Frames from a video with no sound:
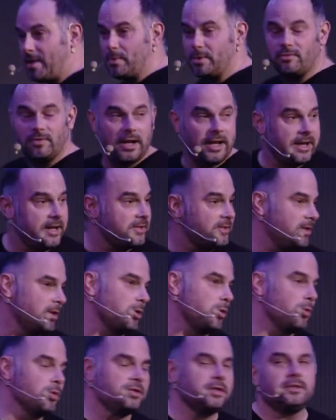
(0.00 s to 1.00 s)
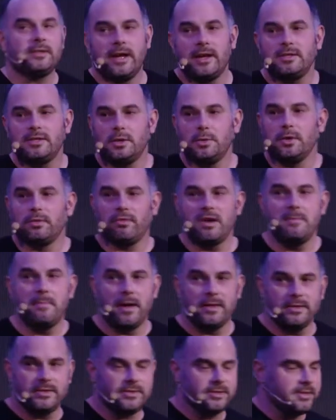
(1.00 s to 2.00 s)
they would release, and of course it'd take 2 or 3
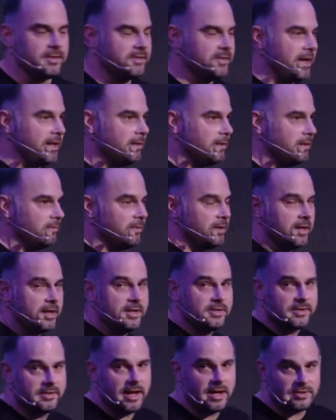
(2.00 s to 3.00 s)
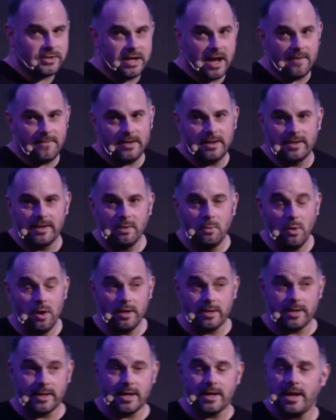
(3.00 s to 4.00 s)
months to settle the release and actually have anything
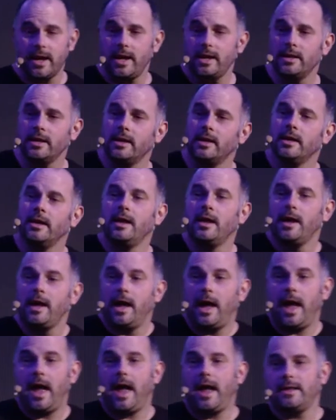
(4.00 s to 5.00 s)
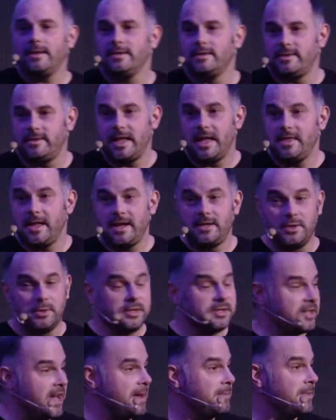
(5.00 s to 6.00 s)
working again, and then they do
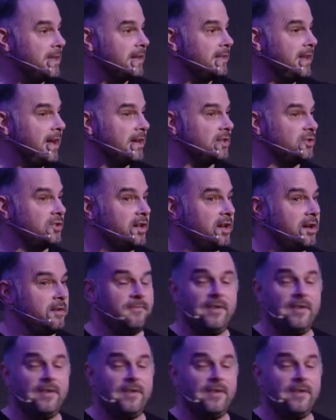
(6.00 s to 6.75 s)
the same thing next year.